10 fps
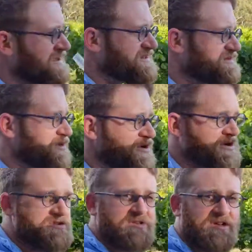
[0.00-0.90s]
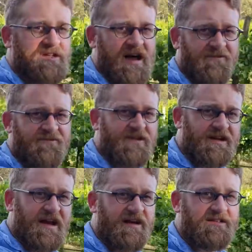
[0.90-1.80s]
smoky sort of
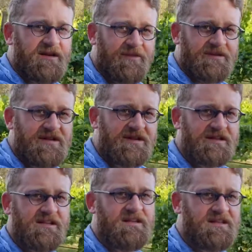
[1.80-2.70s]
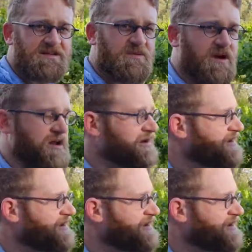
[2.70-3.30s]
gunflint character, particularly in this wine.